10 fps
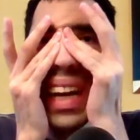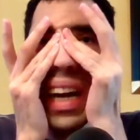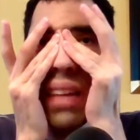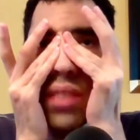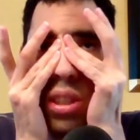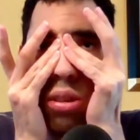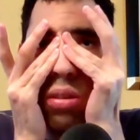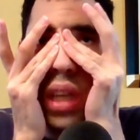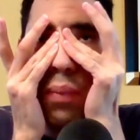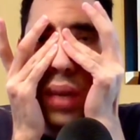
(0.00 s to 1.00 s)
I'm so
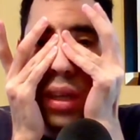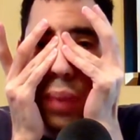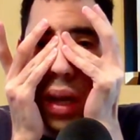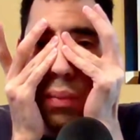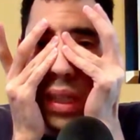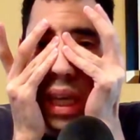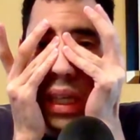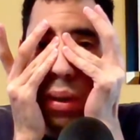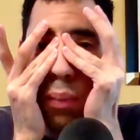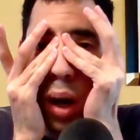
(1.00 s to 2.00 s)
tired of the repetitive missions
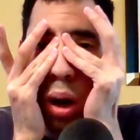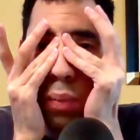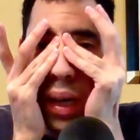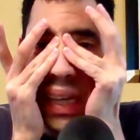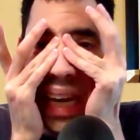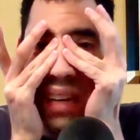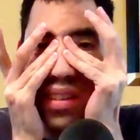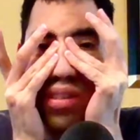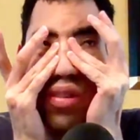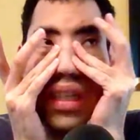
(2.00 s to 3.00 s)
on my on my game.
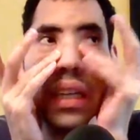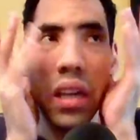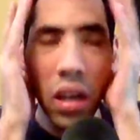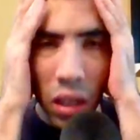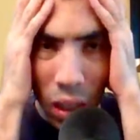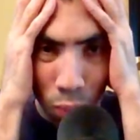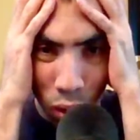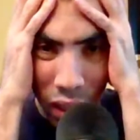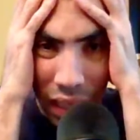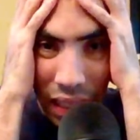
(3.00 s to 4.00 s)
It's like, to the
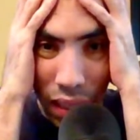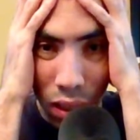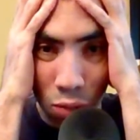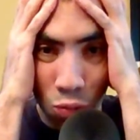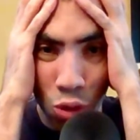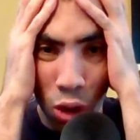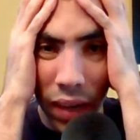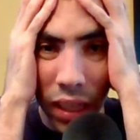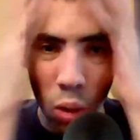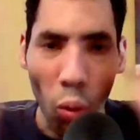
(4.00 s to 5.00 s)
point actually they drove me
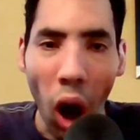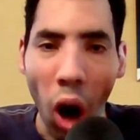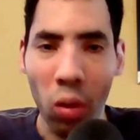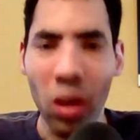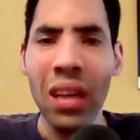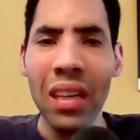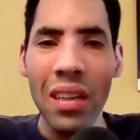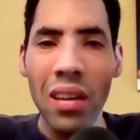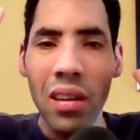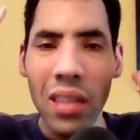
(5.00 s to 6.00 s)
out the wall.
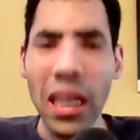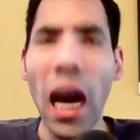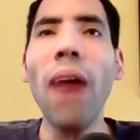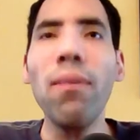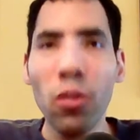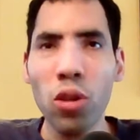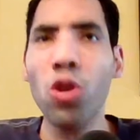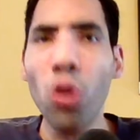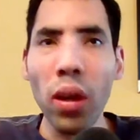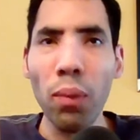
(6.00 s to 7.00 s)
Stop with
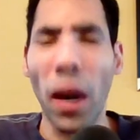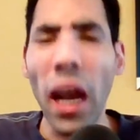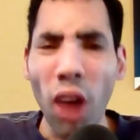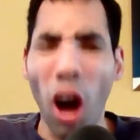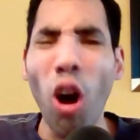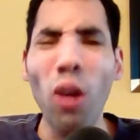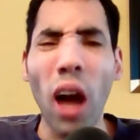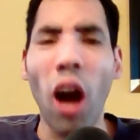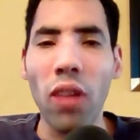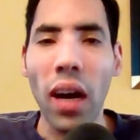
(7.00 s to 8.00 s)
doing your play. all
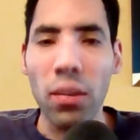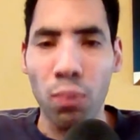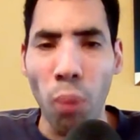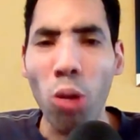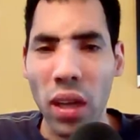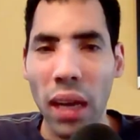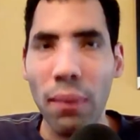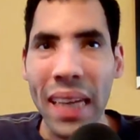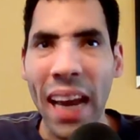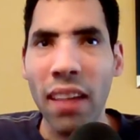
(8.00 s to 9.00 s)
online bullshit. Am
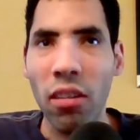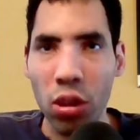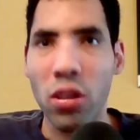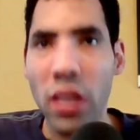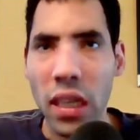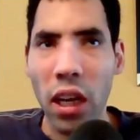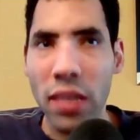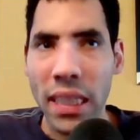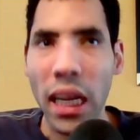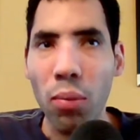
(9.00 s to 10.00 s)
I getting out this a
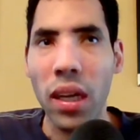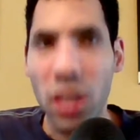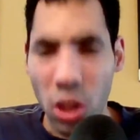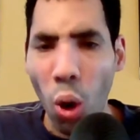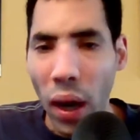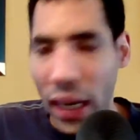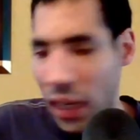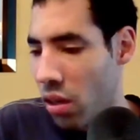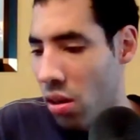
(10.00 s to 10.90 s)
good single player story?